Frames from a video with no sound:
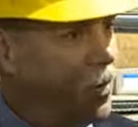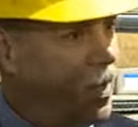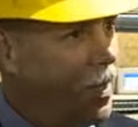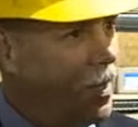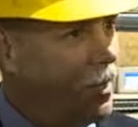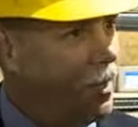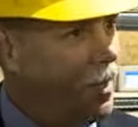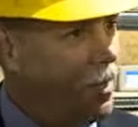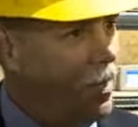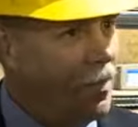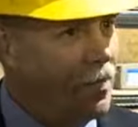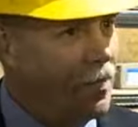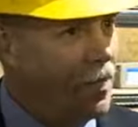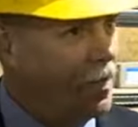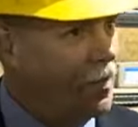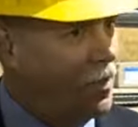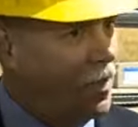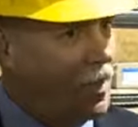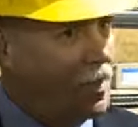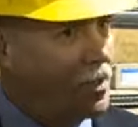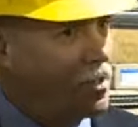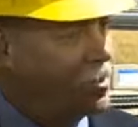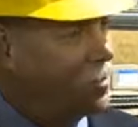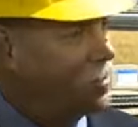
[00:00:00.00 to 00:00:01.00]
and the
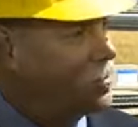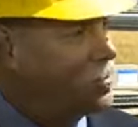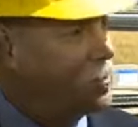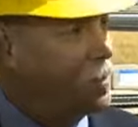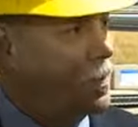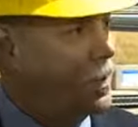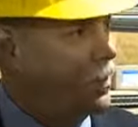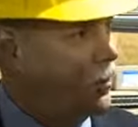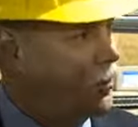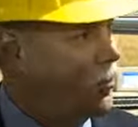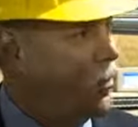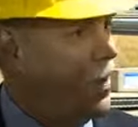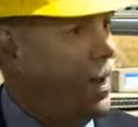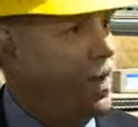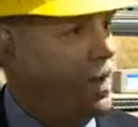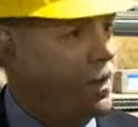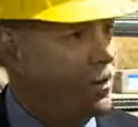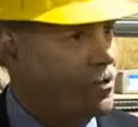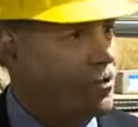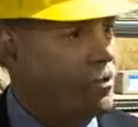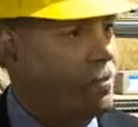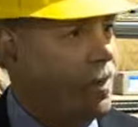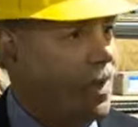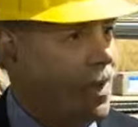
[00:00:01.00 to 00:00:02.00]
attendance has been great,
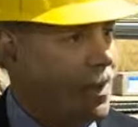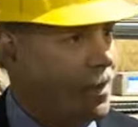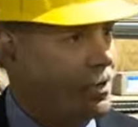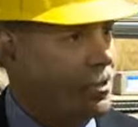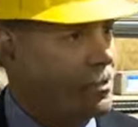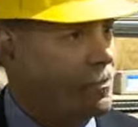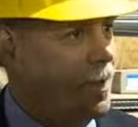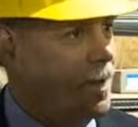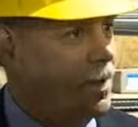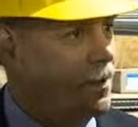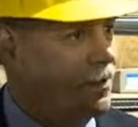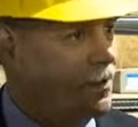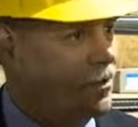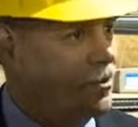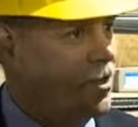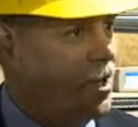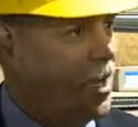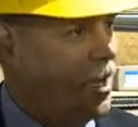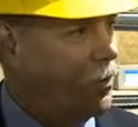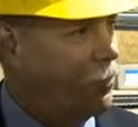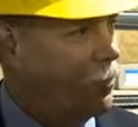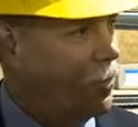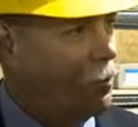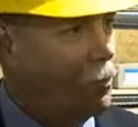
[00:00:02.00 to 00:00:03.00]
as you might expect in
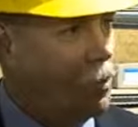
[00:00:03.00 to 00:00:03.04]
January.